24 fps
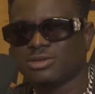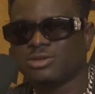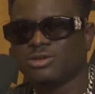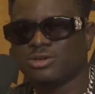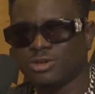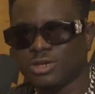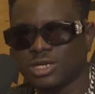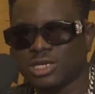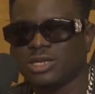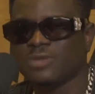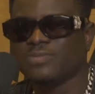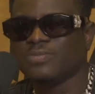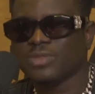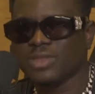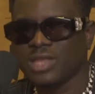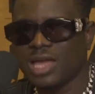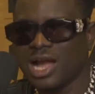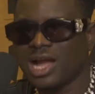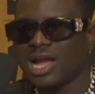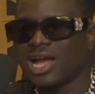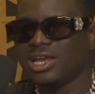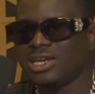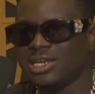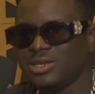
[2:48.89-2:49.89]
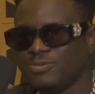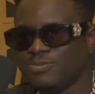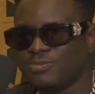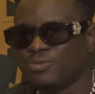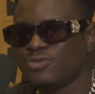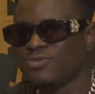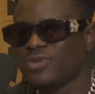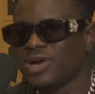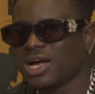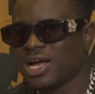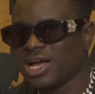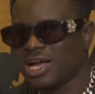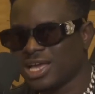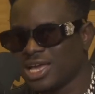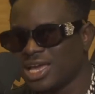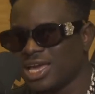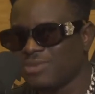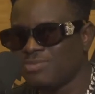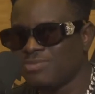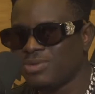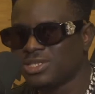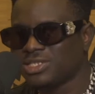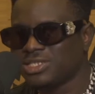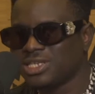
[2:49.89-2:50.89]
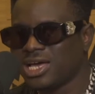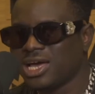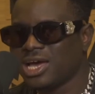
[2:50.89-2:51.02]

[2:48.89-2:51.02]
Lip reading: okay, I can improve, I can get better.